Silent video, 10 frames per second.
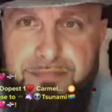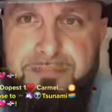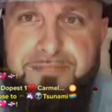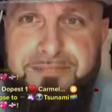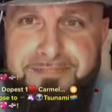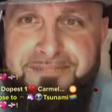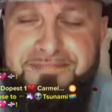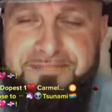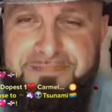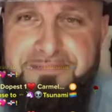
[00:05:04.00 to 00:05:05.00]
to say
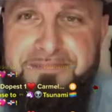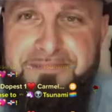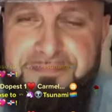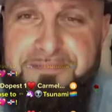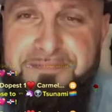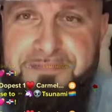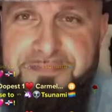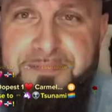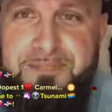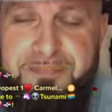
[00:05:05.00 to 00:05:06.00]
about people in
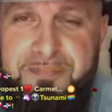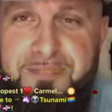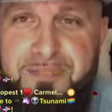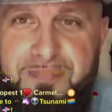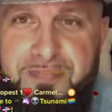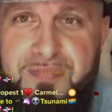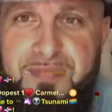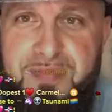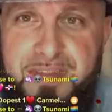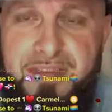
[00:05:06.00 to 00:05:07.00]
our lifestyle.
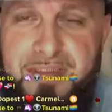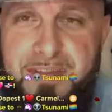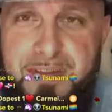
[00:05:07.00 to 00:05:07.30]
Just